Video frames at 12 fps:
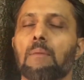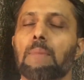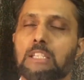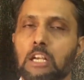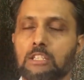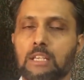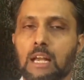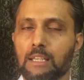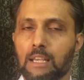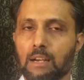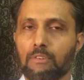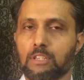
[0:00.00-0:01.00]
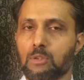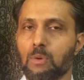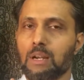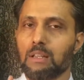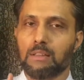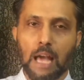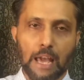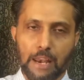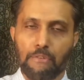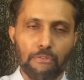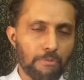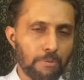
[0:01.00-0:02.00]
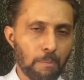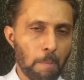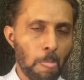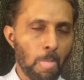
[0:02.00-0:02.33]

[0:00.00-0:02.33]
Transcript: measures there. First one, tariff.